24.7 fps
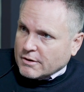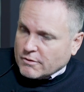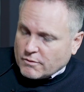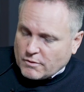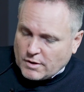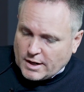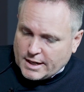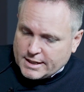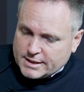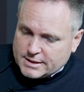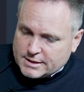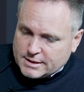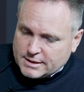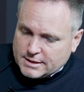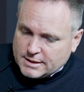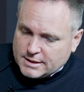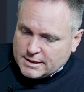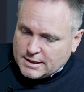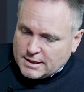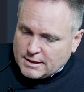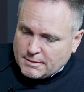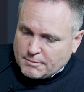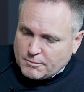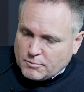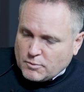right?
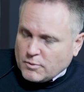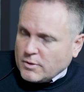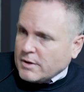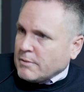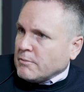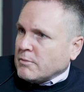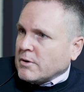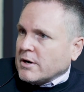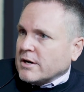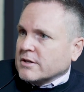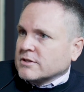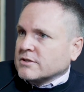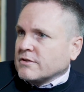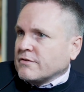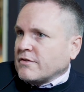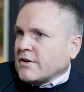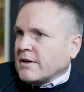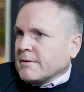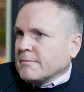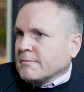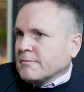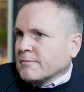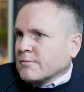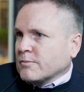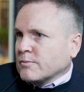Whereas if
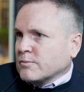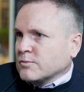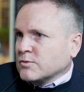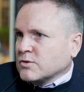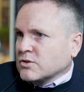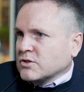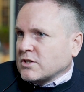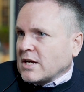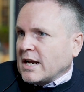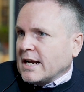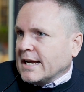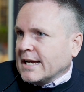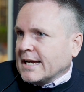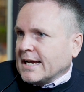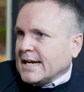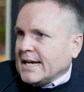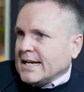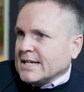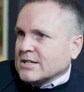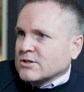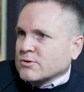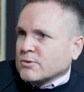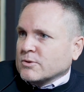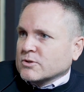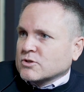I'm selling
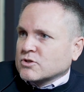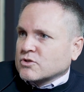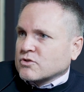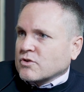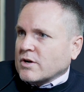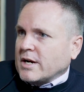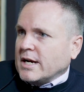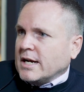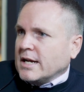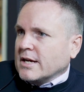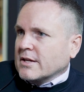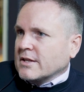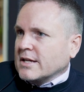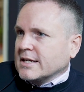into Australia,